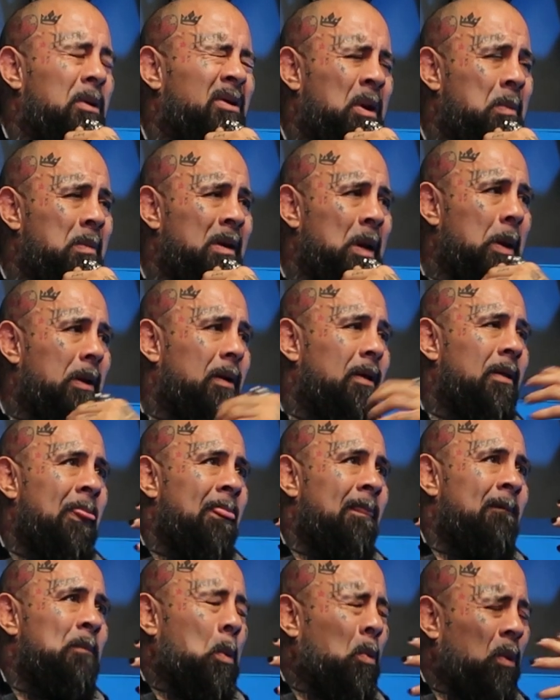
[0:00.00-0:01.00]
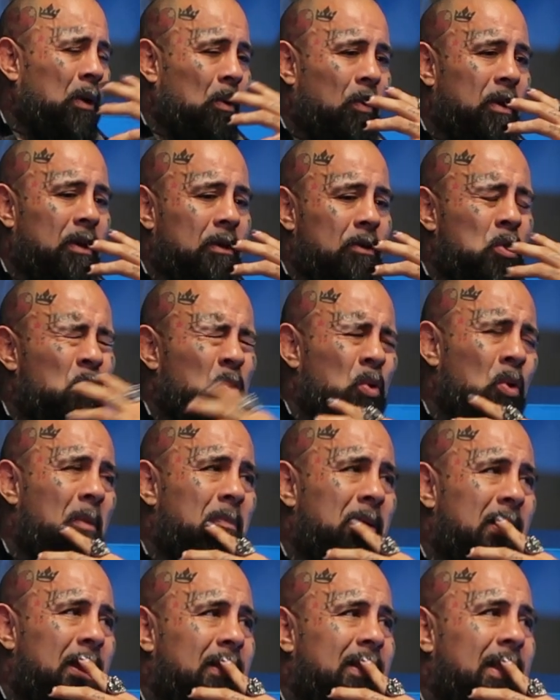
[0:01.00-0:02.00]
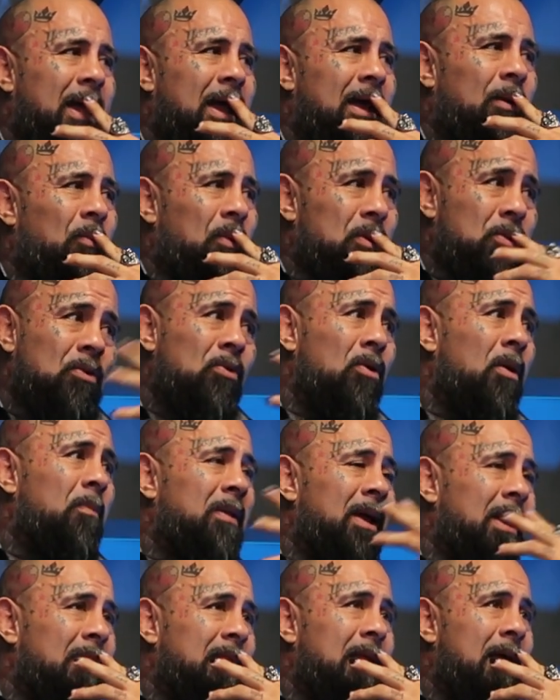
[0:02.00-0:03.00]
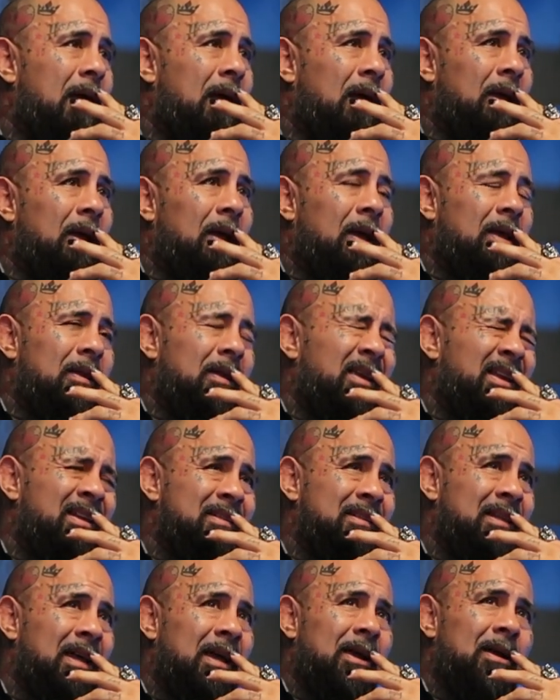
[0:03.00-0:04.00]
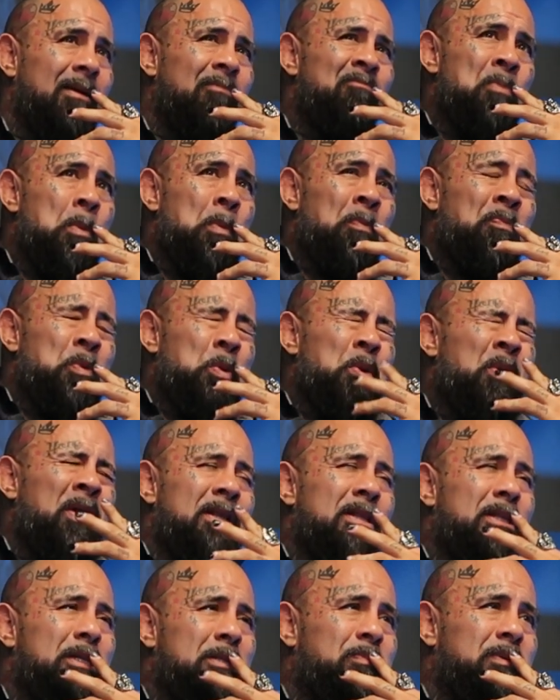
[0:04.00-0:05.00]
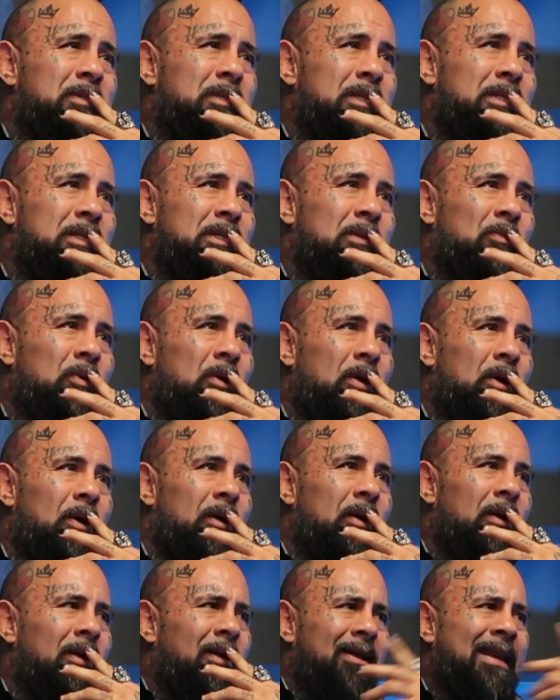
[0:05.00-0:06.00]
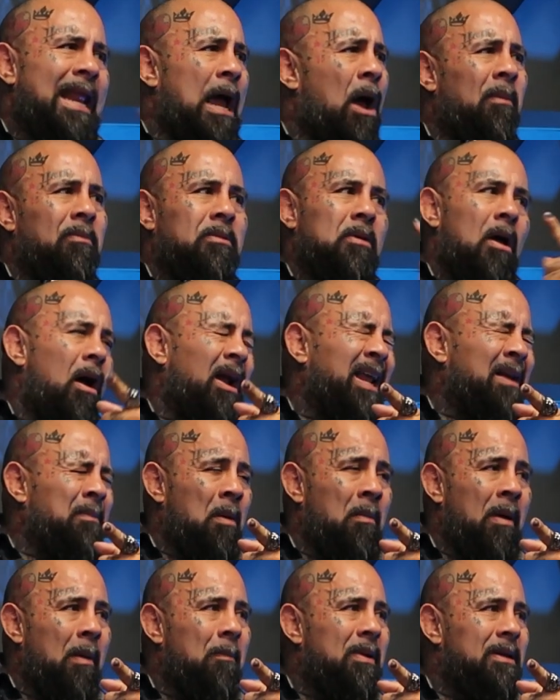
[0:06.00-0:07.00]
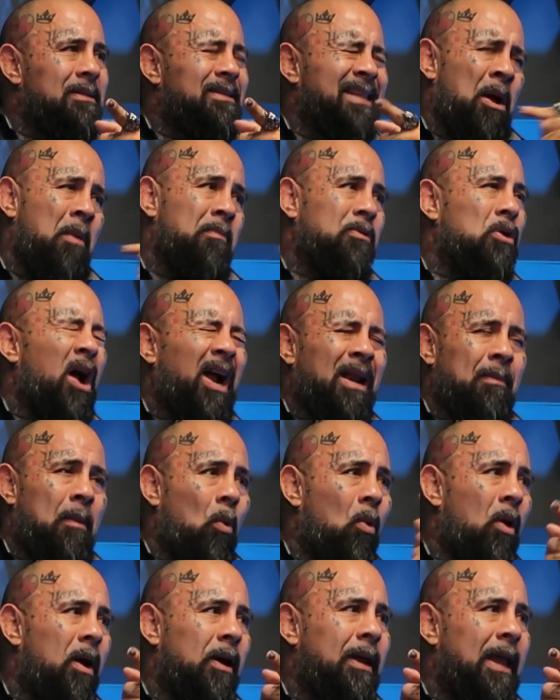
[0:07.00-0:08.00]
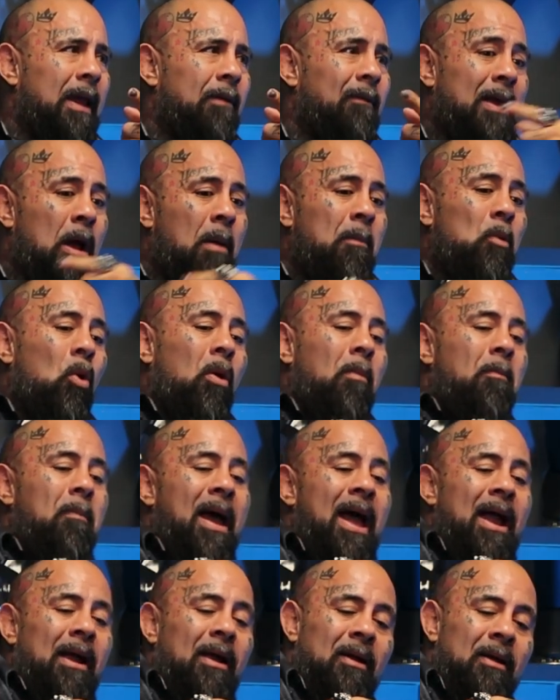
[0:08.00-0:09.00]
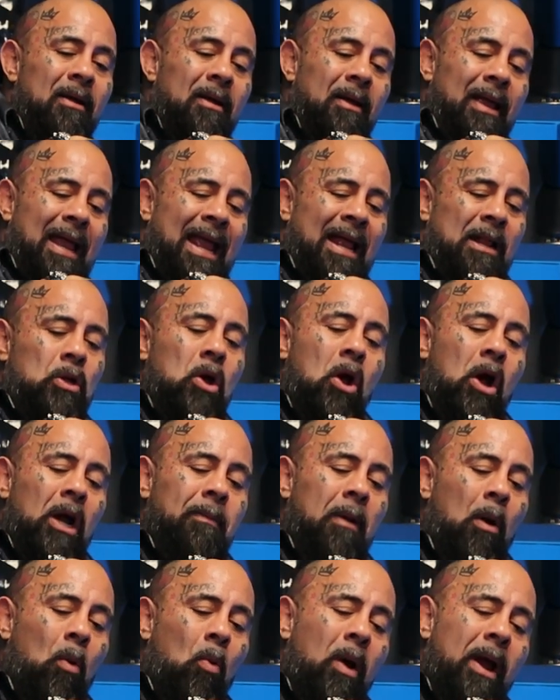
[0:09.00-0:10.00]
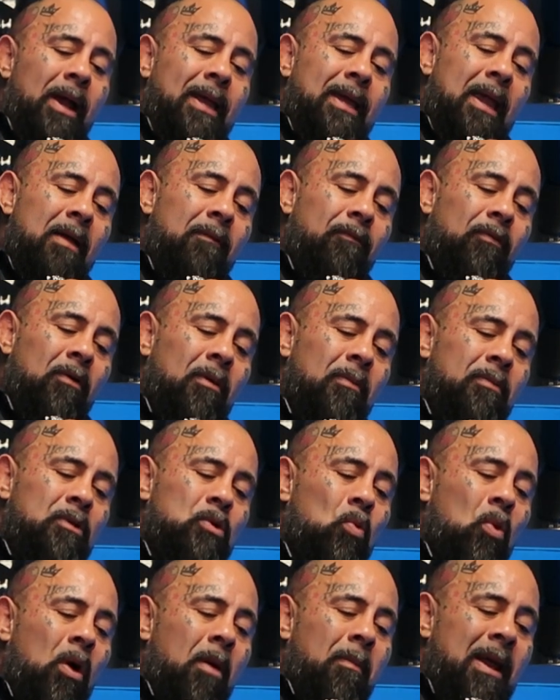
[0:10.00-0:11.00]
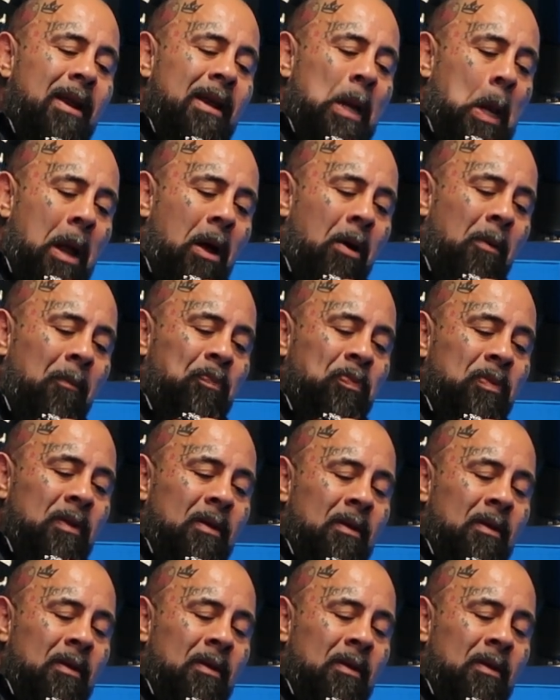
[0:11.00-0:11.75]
You know what I mean? Like, when you grow up like that, and it's like you get to this position where now I'm talking about my business, now I'm talking about where I came, now I'm going back and talking about where I came from to where I'm at now.